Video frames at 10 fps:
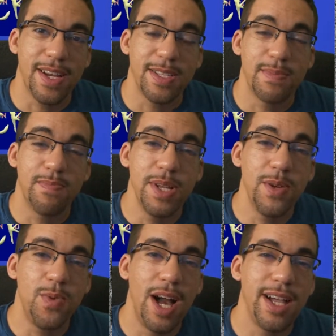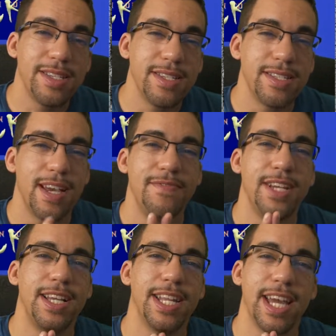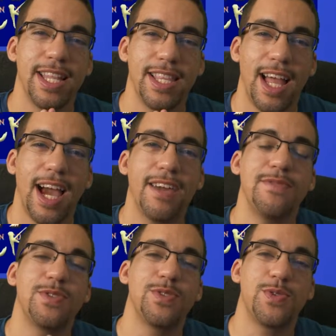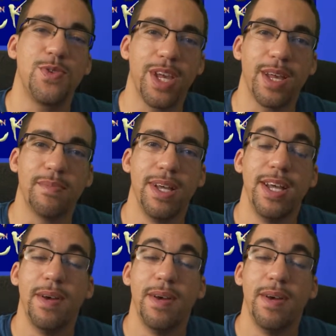and it's been a while since I've done a live stream,